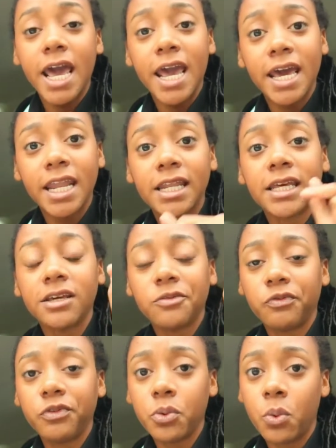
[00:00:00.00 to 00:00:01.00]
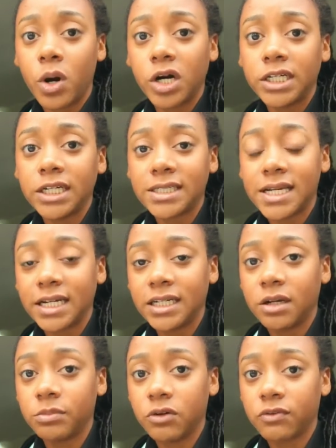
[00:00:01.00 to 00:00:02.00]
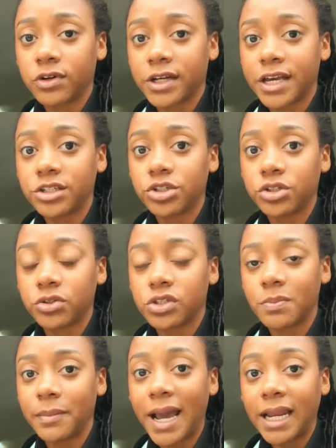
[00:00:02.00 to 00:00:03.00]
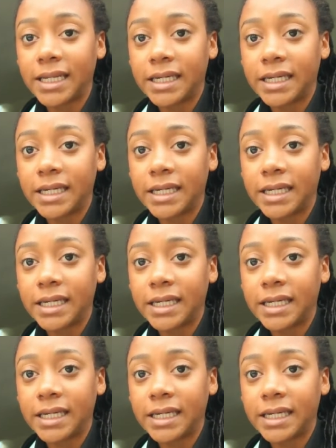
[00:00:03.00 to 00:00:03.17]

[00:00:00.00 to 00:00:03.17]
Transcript: And if you wanna sign up, don't forget to use my